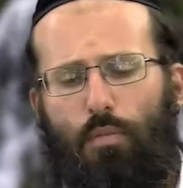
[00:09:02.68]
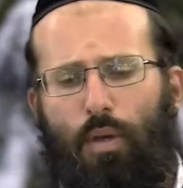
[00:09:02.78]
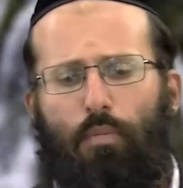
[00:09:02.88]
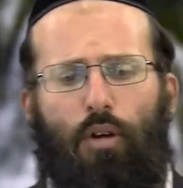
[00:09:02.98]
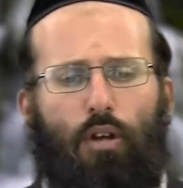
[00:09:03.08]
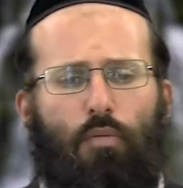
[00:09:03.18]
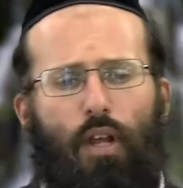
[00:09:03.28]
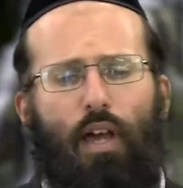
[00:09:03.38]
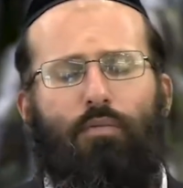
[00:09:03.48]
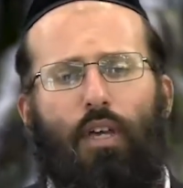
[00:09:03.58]
So people are going to
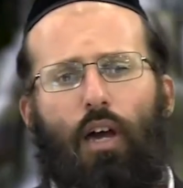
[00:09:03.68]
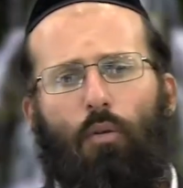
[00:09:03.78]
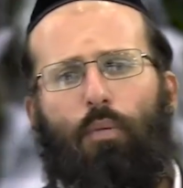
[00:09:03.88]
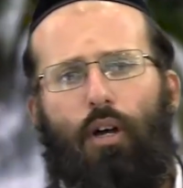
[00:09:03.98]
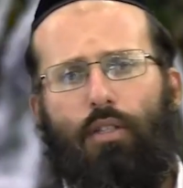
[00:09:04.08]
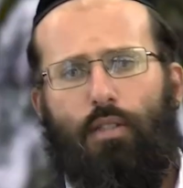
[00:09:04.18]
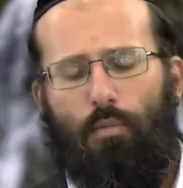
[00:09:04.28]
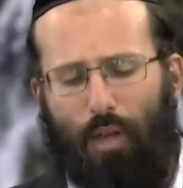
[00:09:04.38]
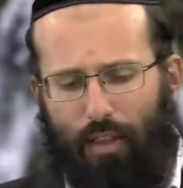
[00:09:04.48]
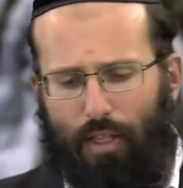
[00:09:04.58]
really have to help us
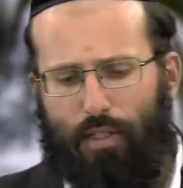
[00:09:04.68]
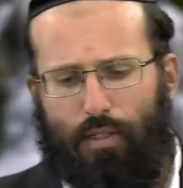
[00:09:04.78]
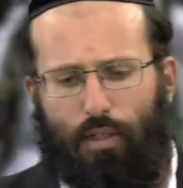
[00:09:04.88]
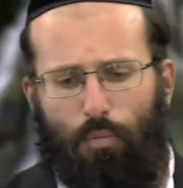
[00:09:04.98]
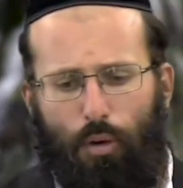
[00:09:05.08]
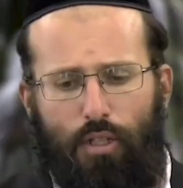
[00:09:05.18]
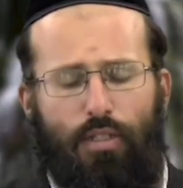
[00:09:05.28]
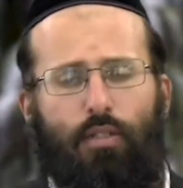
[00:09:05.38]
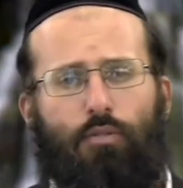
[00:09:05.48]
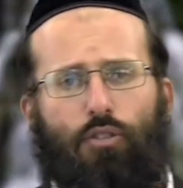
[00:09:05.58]
and make this a
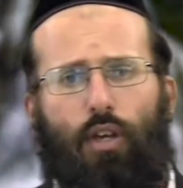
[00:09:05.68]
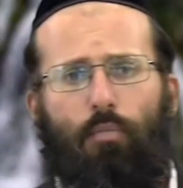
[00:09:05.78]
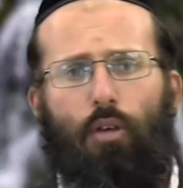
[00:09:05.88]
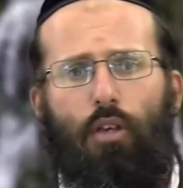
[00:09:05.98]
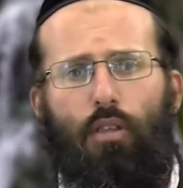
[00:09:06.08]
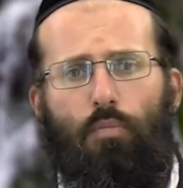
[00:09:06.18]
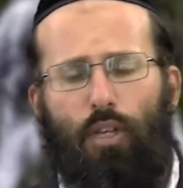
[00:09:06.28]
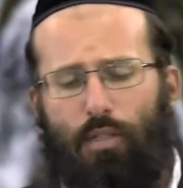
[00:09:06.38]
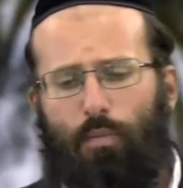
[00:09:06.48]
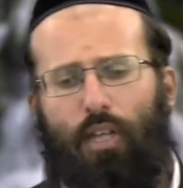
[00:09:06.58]
positive trip that
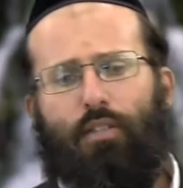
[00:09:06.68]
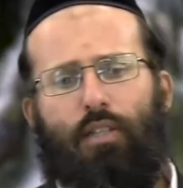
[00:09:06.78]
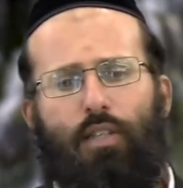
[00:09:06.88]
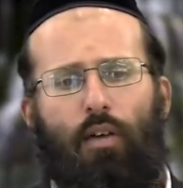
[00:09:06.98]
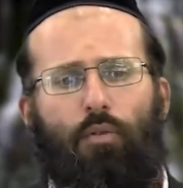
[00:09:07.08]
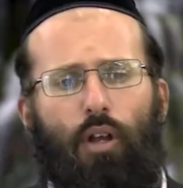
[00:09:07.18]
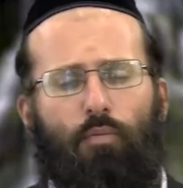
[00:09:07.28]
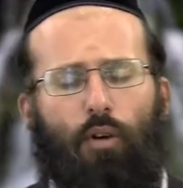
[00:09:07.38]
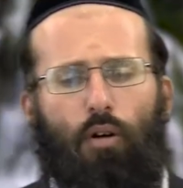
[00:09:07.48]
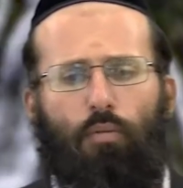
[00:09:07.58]
brings blessing to everyone
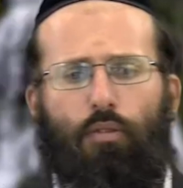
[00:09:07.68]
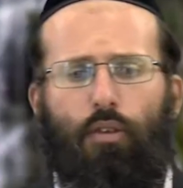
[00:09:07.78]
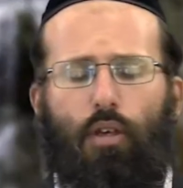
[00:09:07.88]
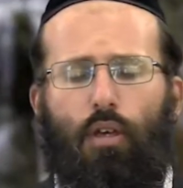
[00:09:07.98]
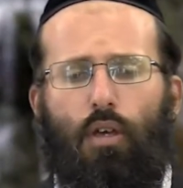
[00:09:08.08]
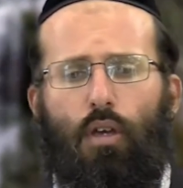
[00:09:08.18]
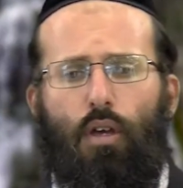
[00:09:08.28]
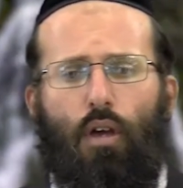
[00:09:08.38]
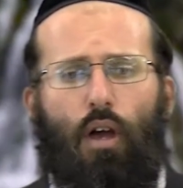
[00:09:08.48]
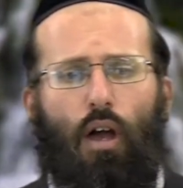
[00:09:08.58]
involved.
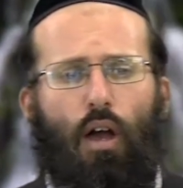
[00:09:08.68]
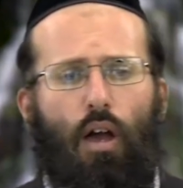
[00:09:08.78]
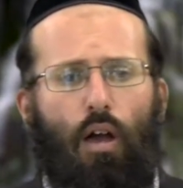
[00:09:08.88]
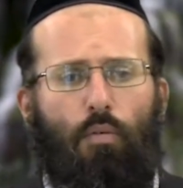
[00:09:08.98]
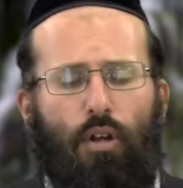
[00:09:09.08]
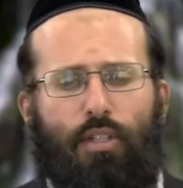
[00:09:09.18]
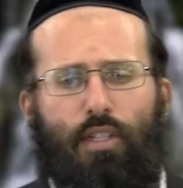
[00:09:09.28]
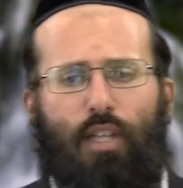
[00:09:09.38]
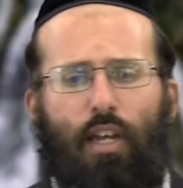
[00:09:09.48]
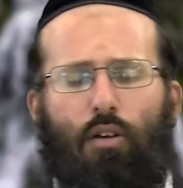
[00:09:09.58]
I want to
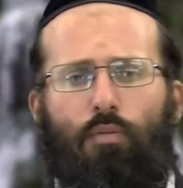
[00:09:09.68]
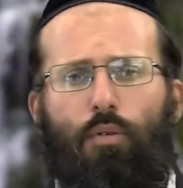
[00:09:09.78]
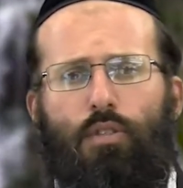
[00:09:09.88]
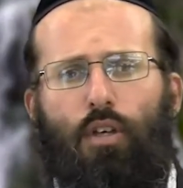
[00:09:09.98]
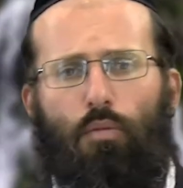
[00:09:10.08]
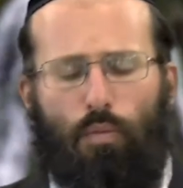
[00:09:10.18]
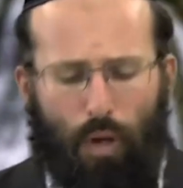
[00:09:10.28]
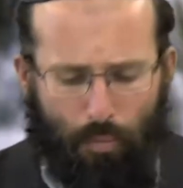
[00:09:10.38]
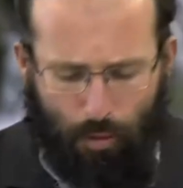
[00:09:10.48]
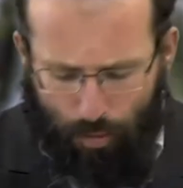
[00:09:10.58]
just end off also with
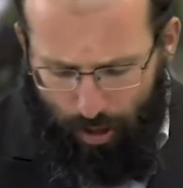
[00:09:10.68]
one more